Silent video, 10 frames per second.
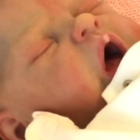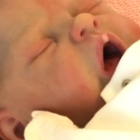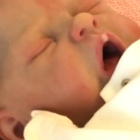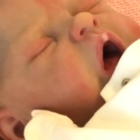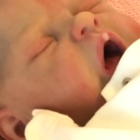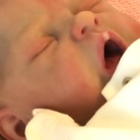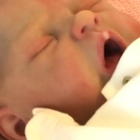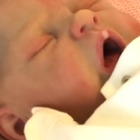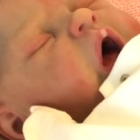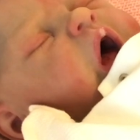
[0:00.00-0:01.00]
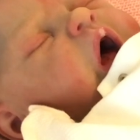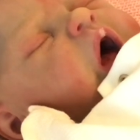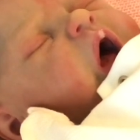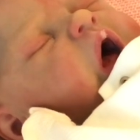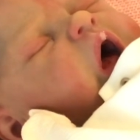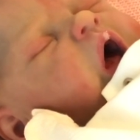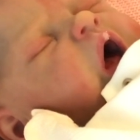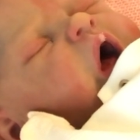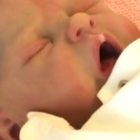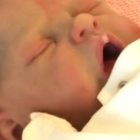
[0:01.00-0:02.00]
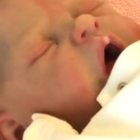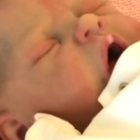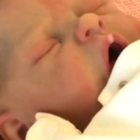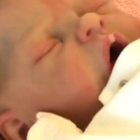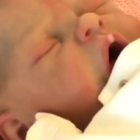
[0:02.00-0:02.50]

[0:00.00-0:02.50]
(no one is talking)